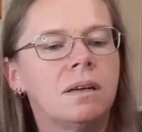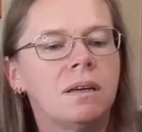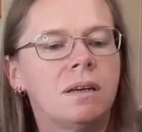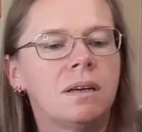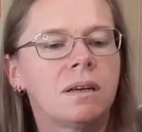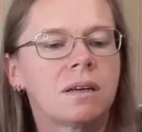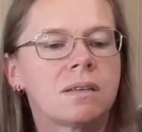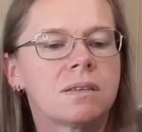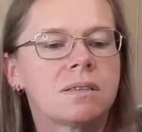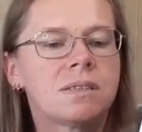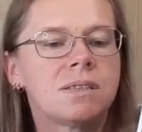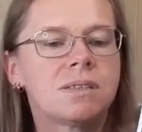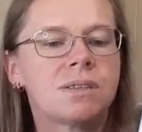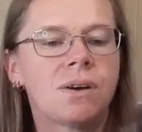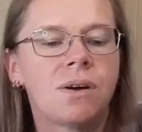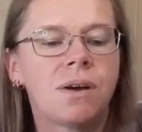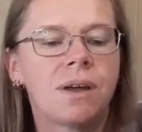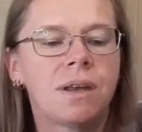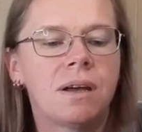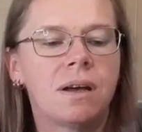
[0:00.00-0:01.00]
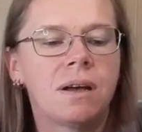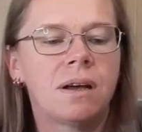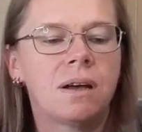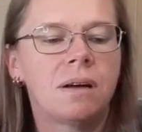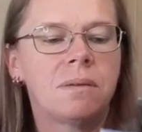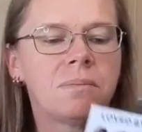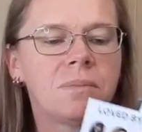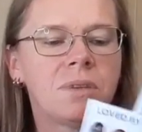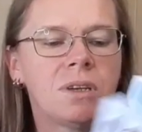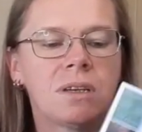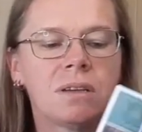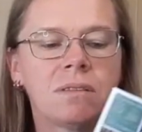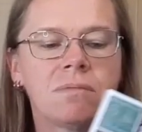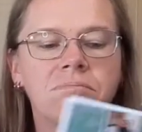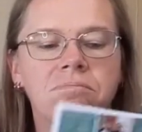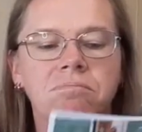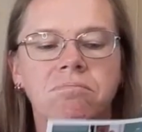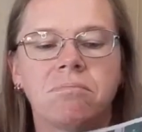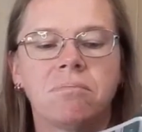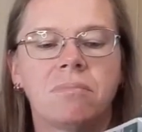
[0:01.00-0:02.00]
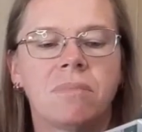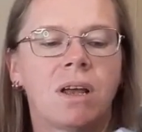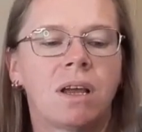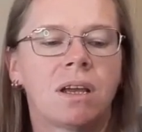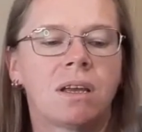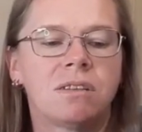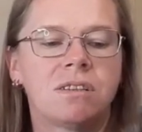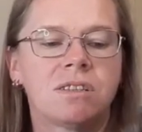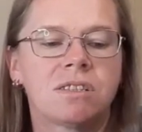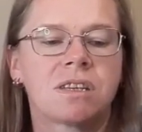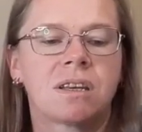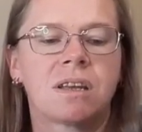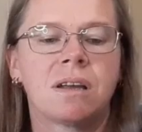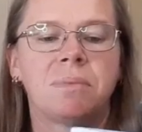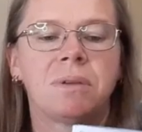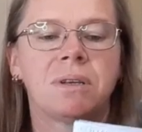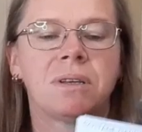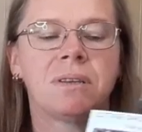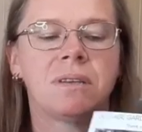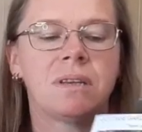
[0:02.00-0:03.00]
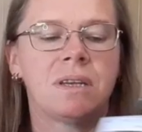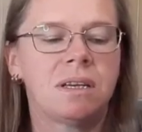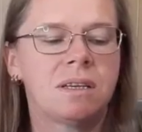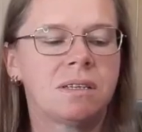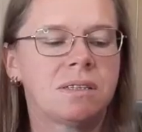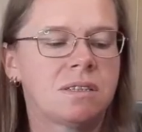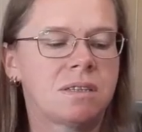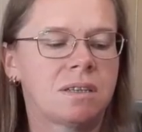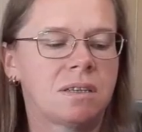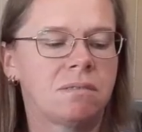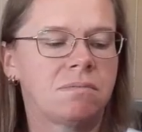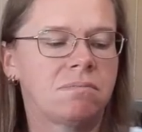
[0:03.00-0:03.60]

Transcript: You can sign up, you can, like, just a couple of things.